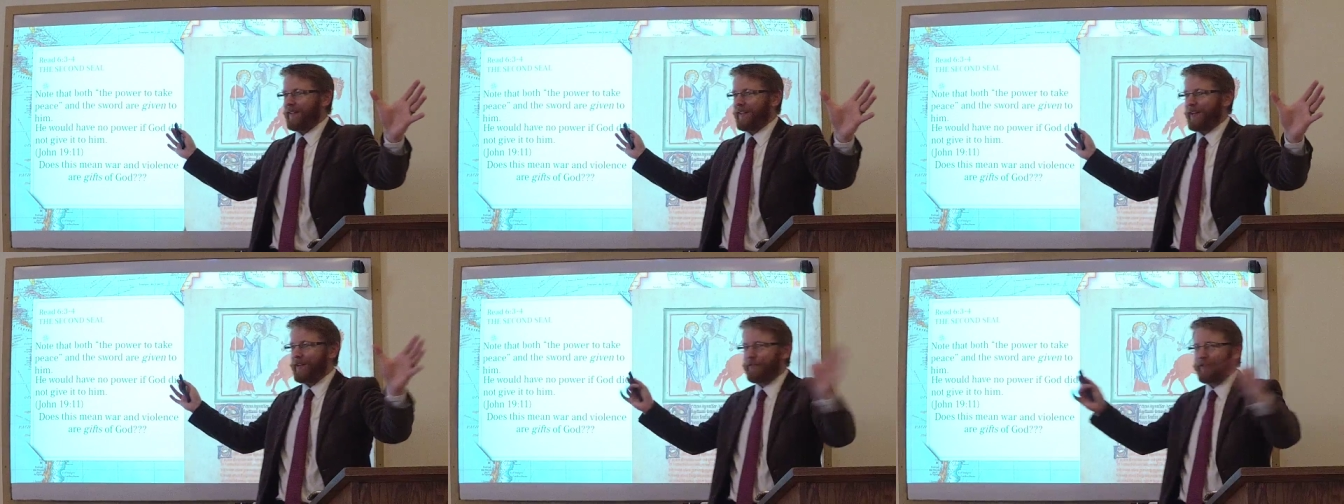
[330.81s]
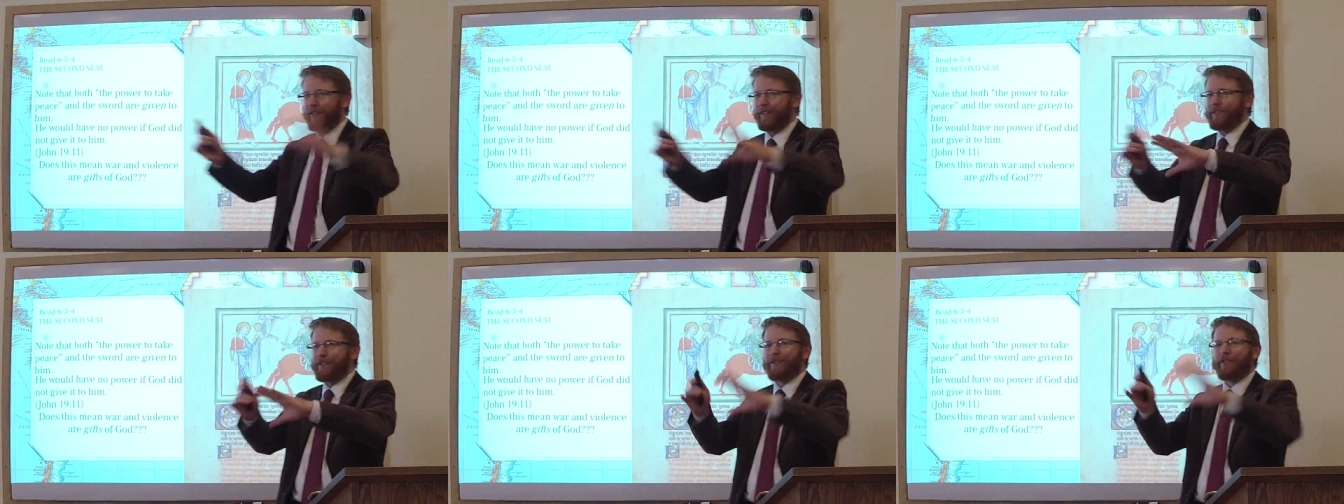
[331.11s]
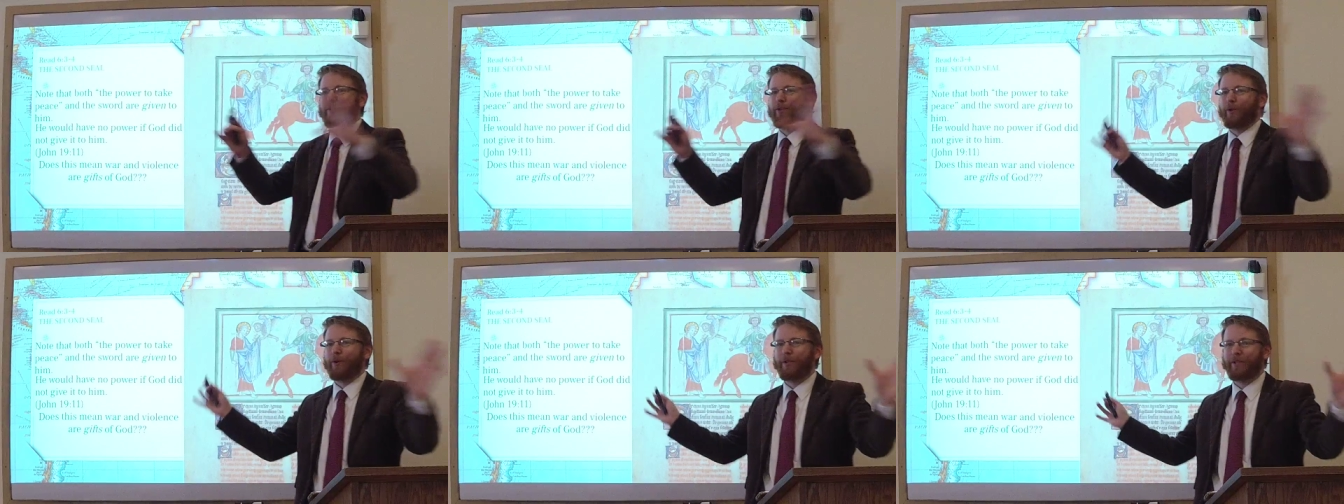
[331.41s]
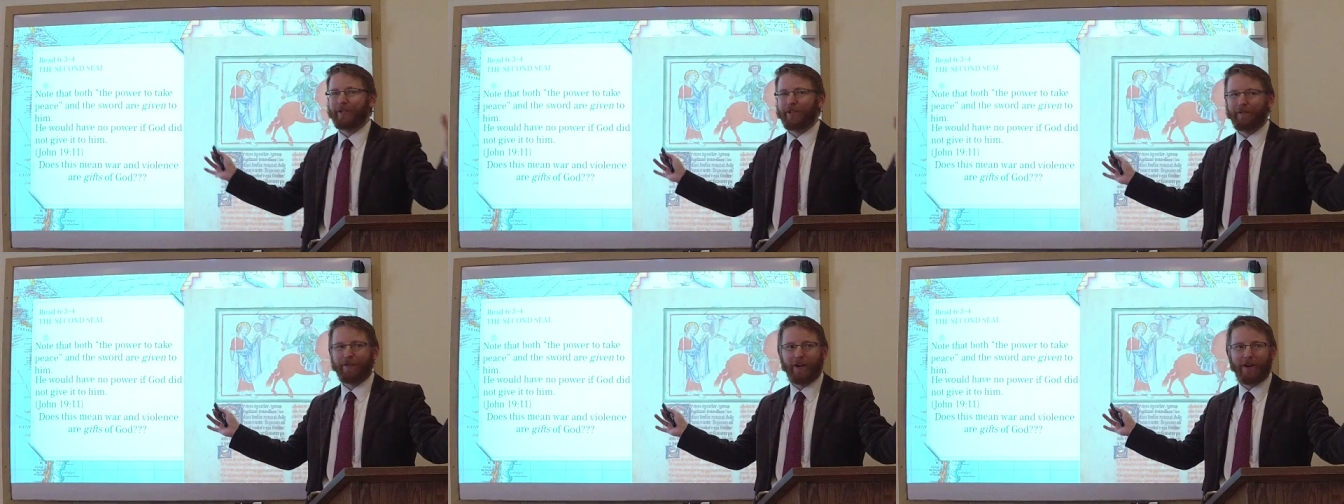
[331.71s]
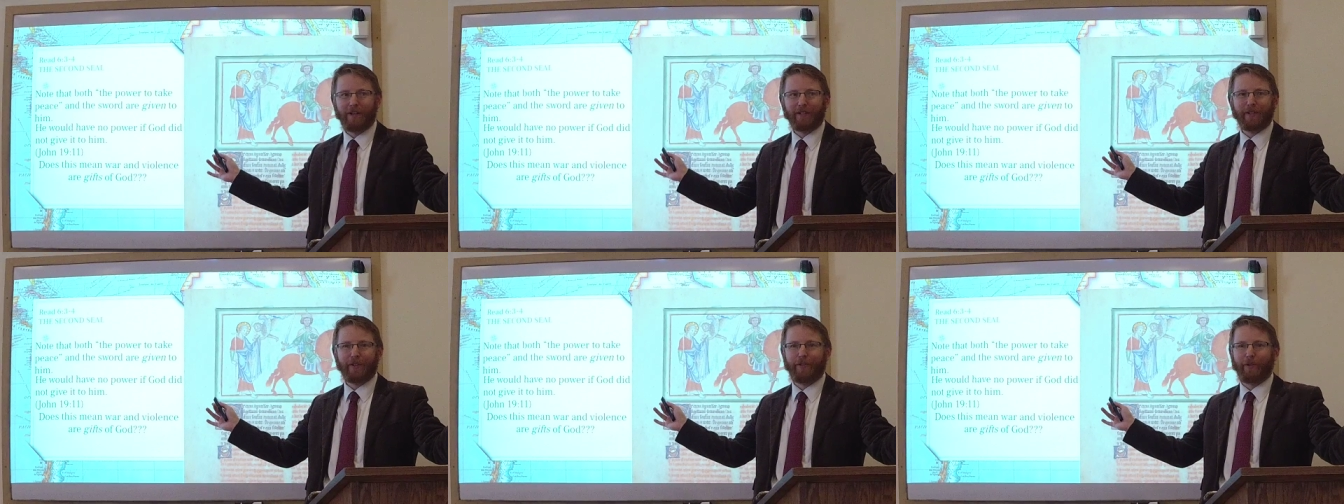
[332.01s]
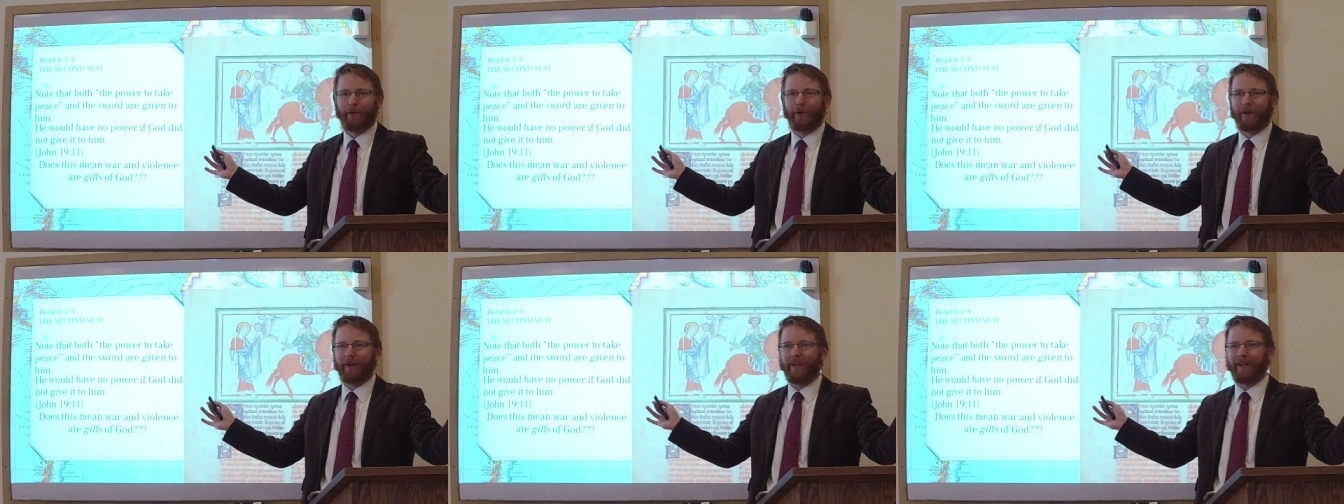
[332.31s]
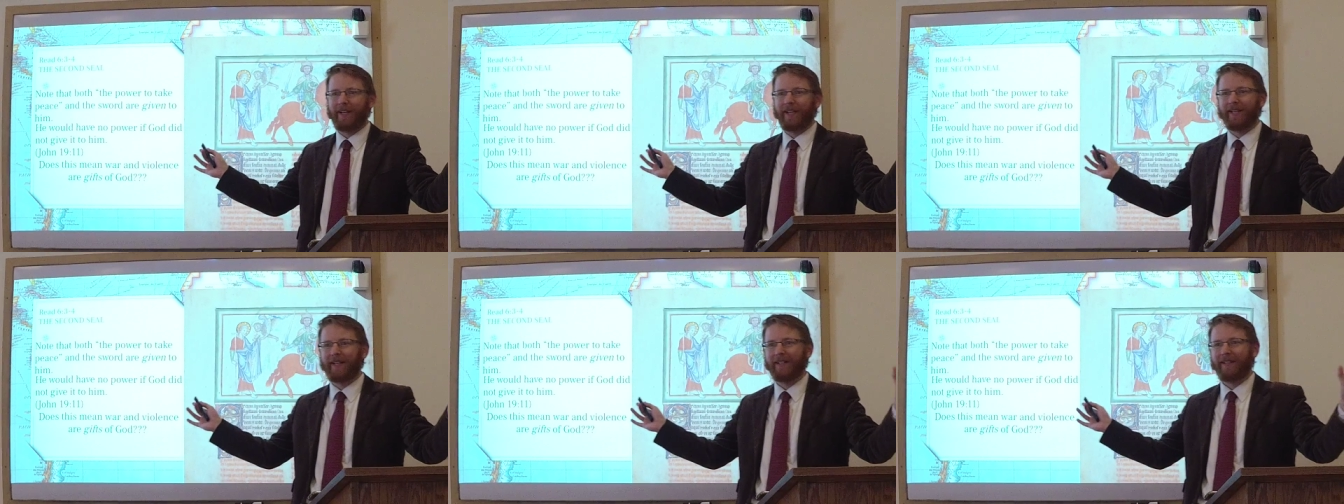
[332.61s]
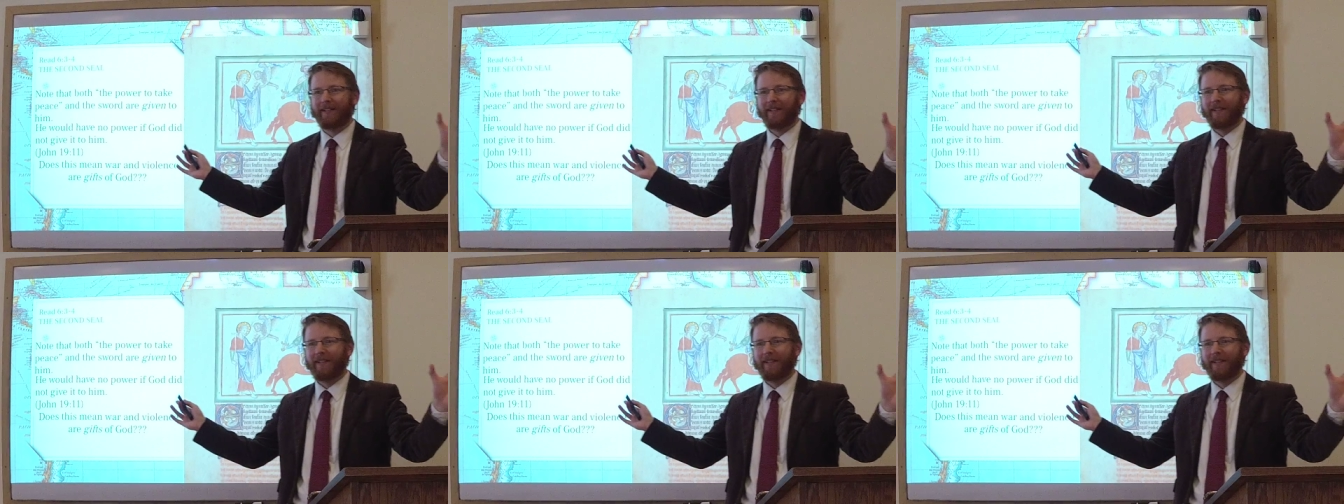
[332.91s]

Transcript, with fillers: if He's the source of all authority,